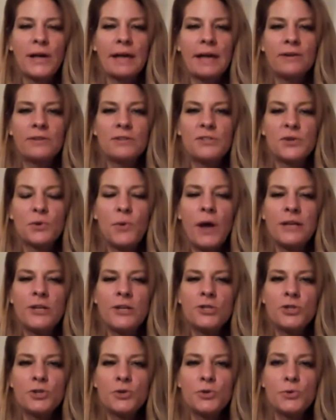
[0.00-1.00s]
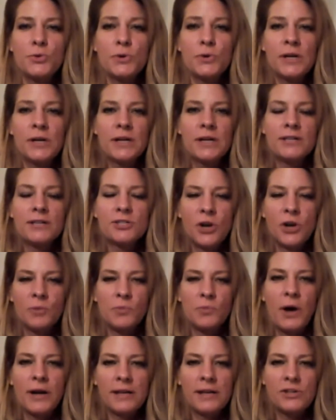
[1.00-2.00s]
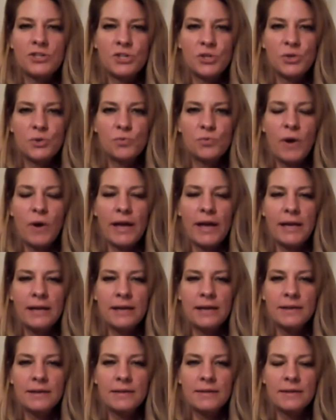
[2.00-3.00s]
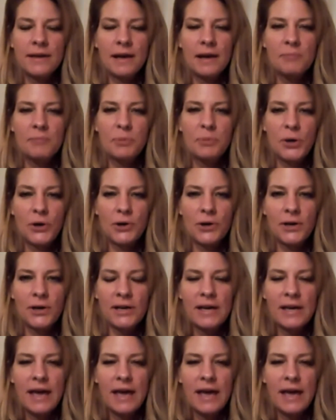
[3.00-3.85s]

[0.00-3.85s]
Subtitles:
And so when did you start wanting to write a book?